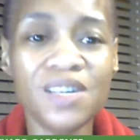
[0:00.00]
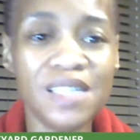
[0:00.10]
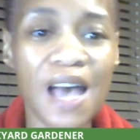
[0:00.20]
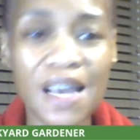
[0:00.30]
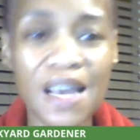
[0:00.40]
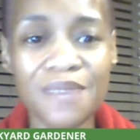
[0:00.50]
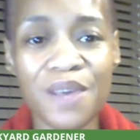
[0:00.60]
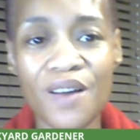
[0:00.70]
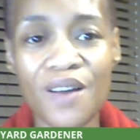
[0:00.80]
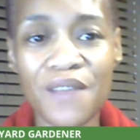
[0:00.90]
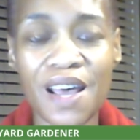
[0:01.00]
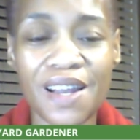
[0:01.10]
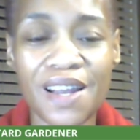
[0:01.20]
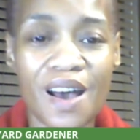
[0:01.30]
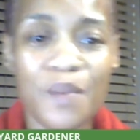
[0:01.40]
tiny bit over that
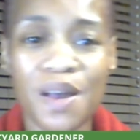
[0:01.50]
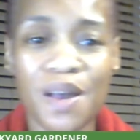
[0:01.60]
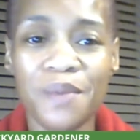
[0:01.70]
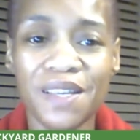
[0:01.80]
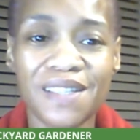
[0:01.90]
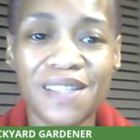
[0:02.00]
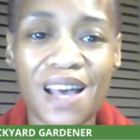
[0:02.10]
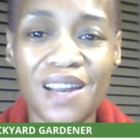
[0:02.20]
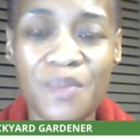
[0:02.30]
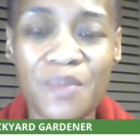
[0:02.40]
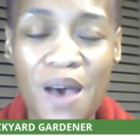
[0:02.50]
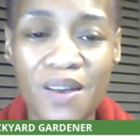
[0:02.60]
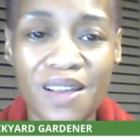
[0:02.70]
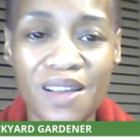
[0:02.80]
now, but I'm excited about it.